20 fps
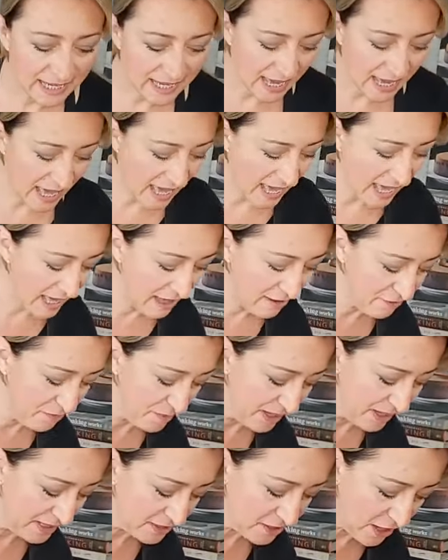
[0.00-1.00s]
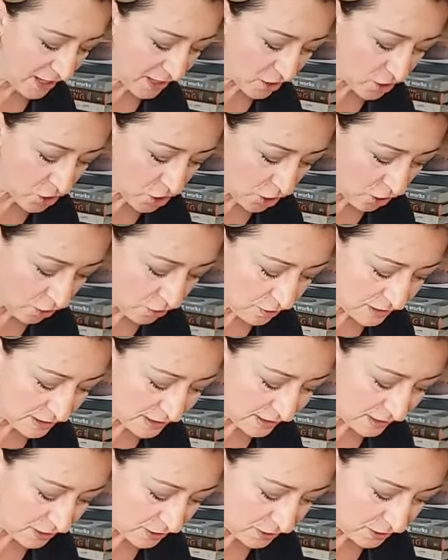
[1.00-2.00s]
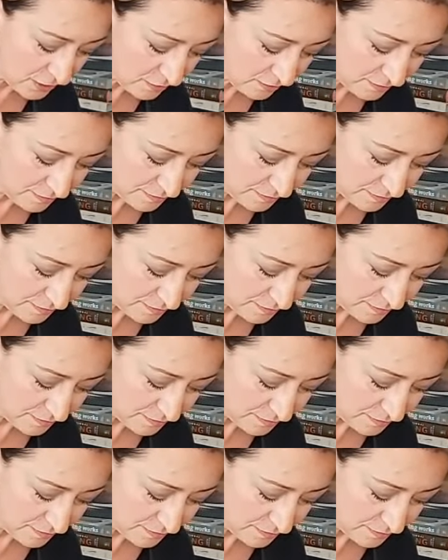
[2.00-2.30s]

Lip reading: have my dark chocolate here.